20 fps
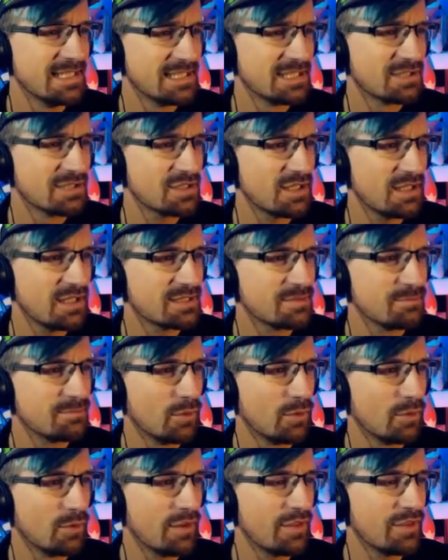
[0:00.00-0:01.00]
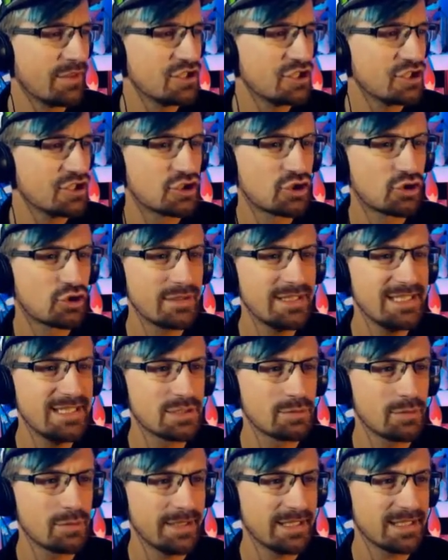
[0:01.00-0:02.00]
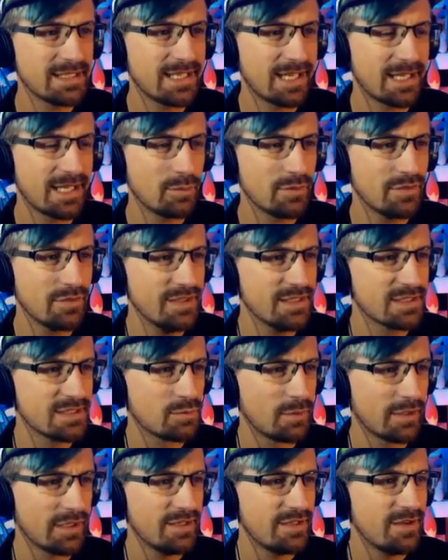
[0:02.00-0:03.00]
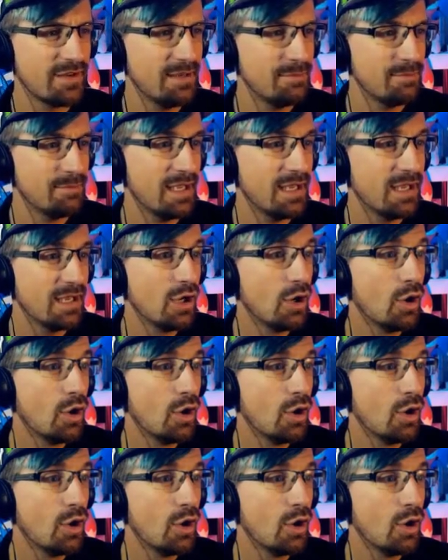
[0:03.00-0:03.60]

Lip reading: Looks like more than just trees were being cut up with this. What a nightmare.